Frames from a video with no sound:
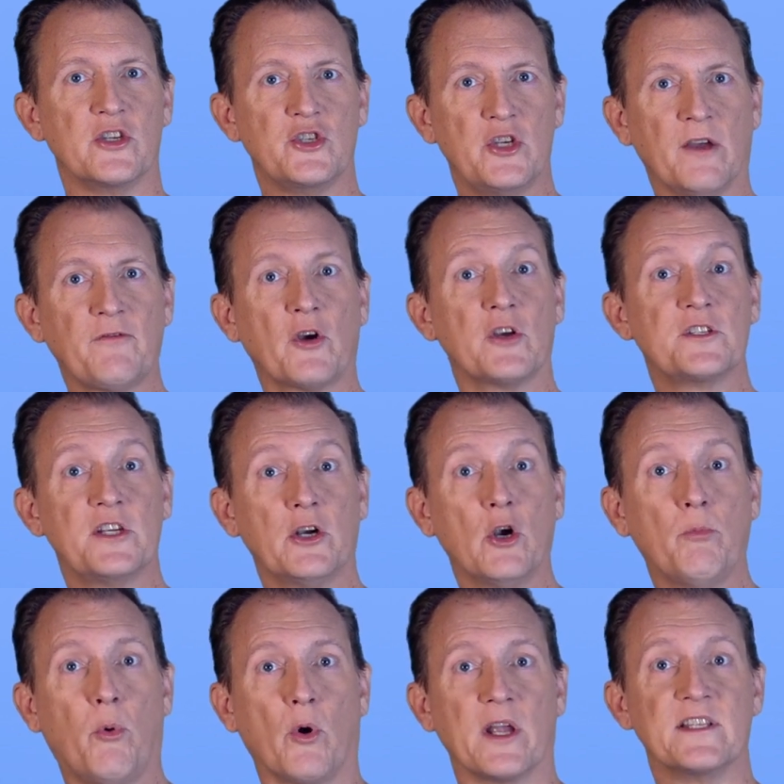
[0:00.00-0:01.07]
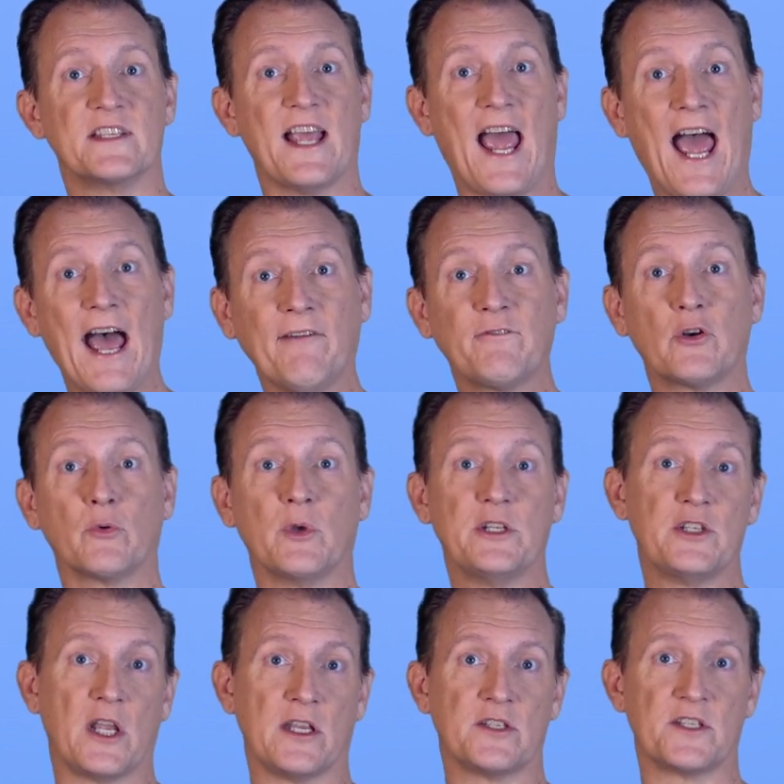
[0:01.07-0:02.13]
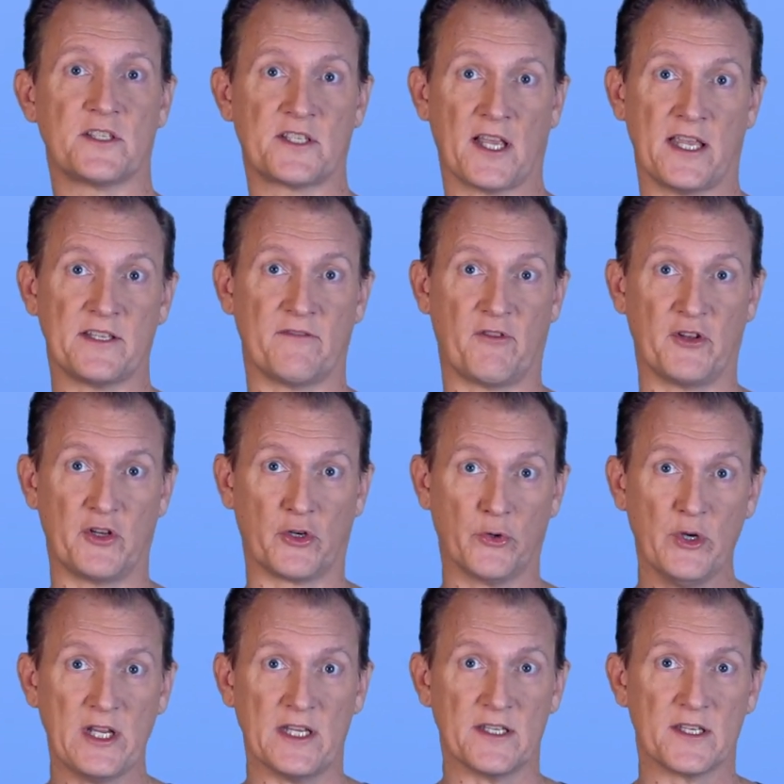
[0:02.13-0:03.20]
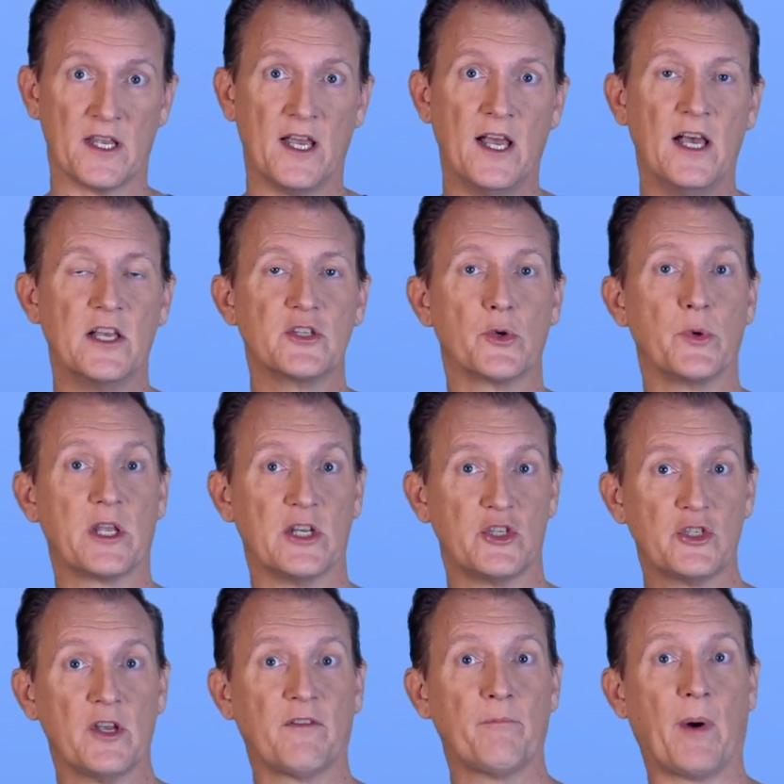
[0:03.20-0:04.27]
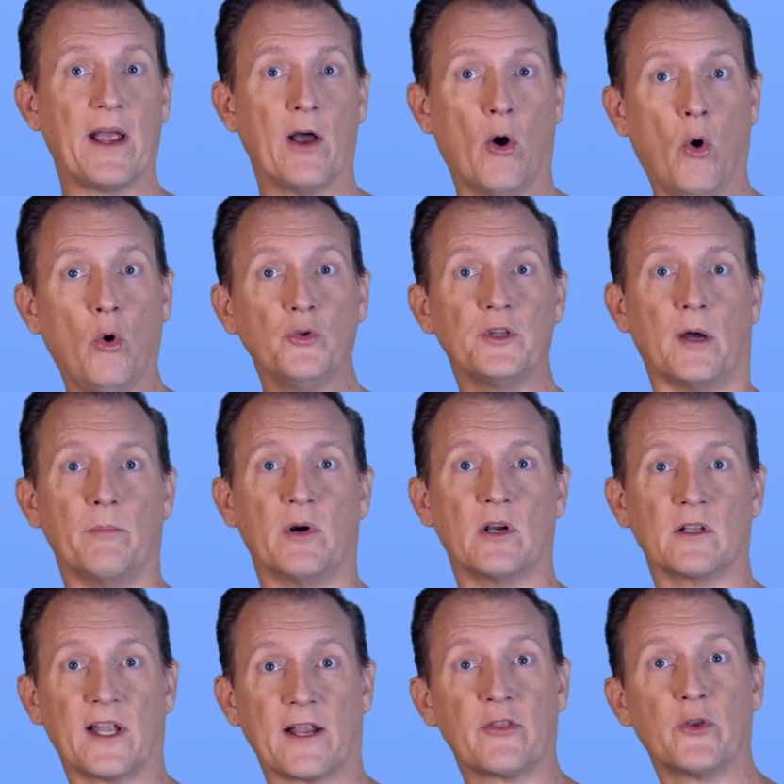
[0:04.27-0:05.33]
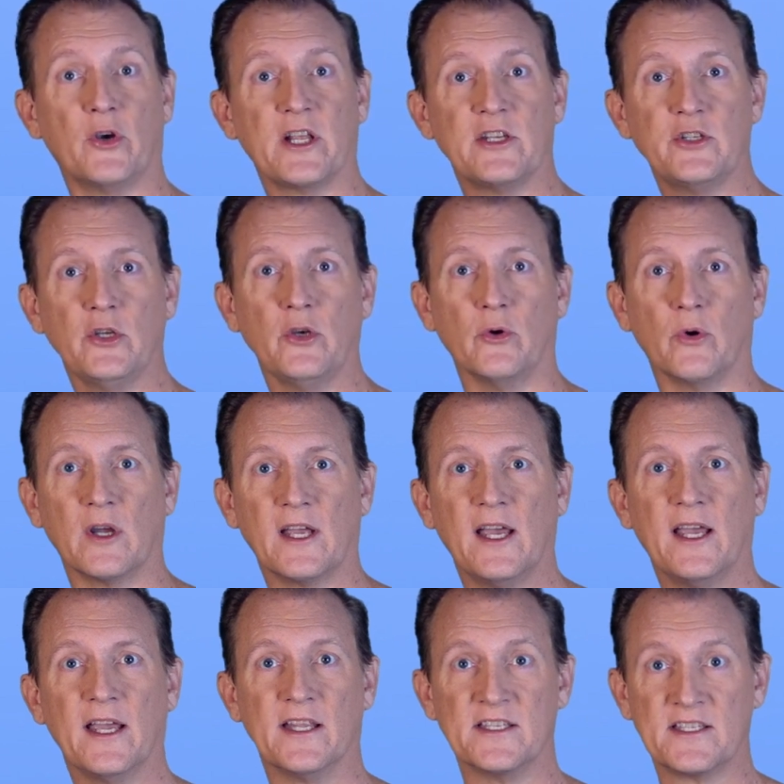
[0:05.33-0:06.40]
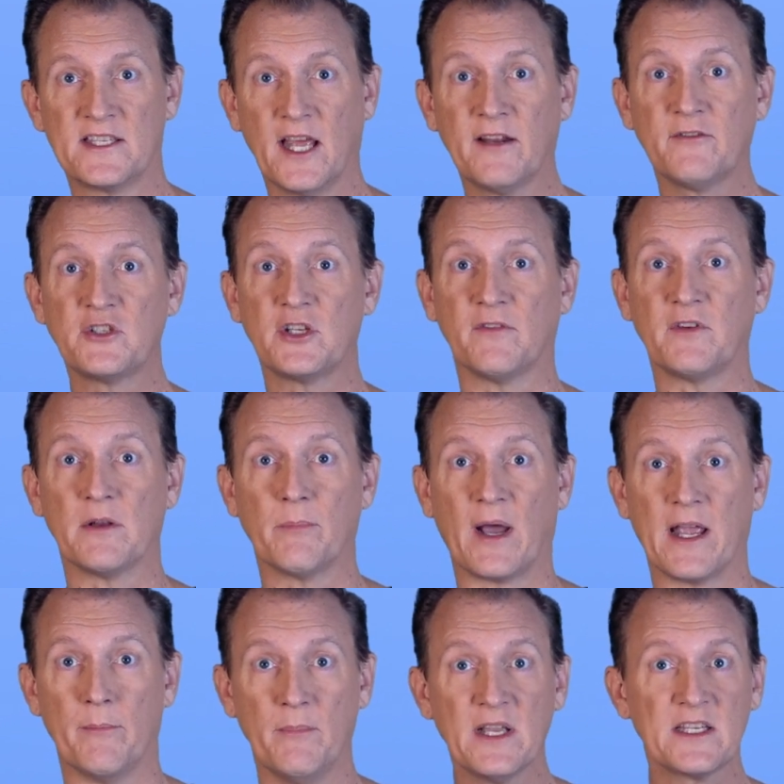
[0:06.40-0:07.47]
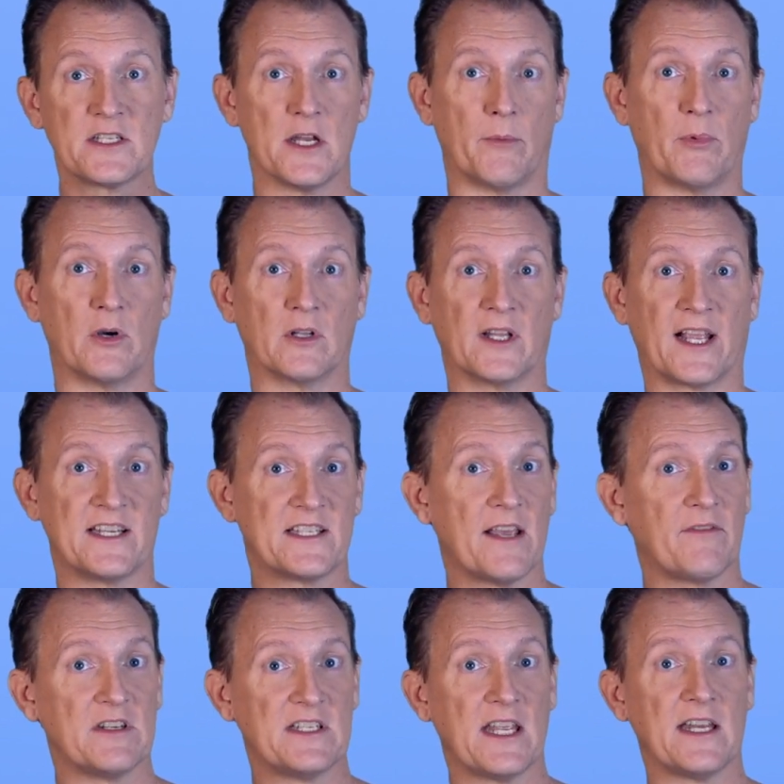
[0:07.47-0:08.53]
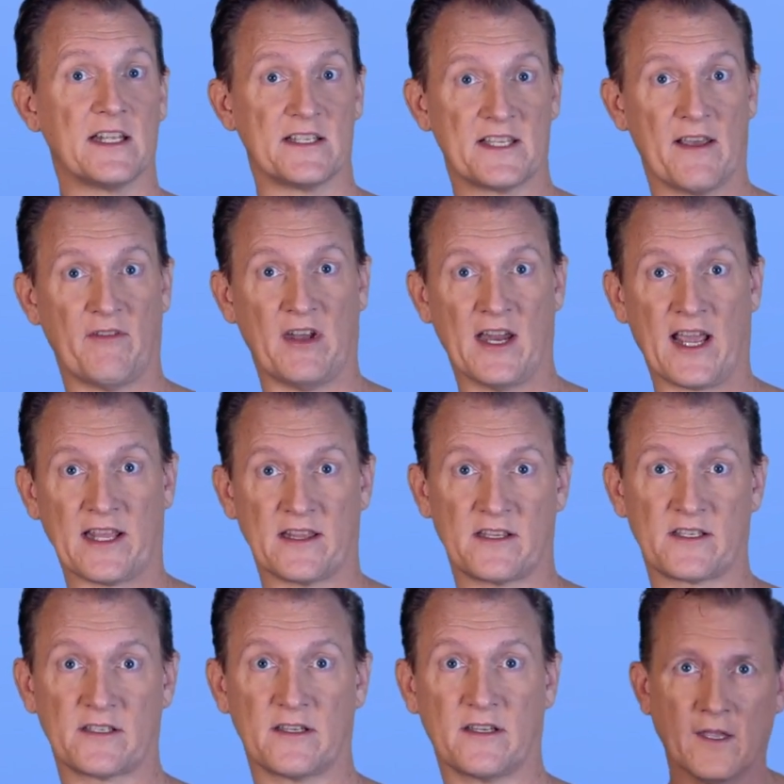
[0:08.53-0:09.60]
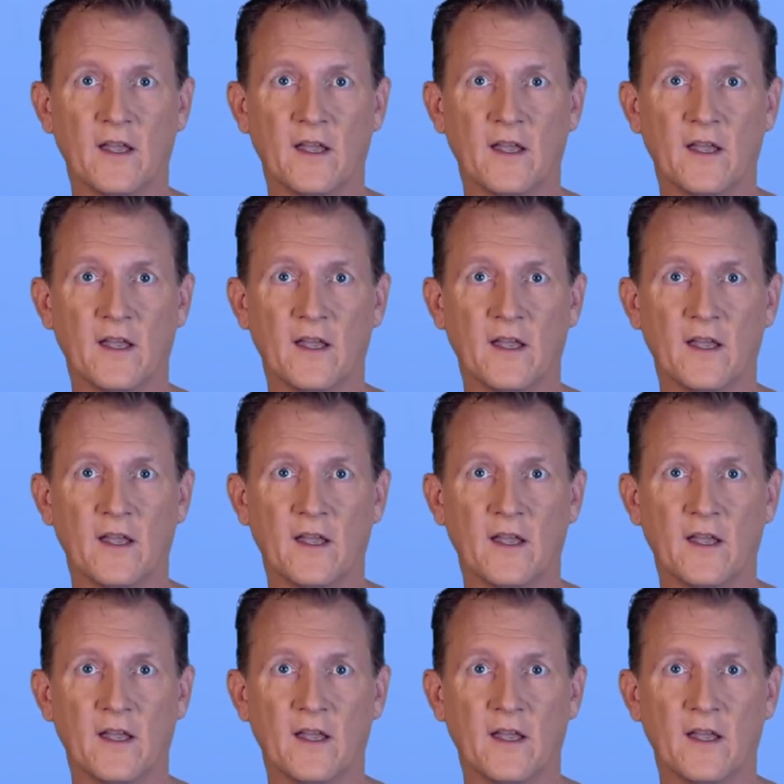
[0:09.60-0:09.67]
shift our zero point after we change the size of the degrees. So we can shift by a whole number, like 32, instead of shifting by a mixed number, like 17 and 7 ninths.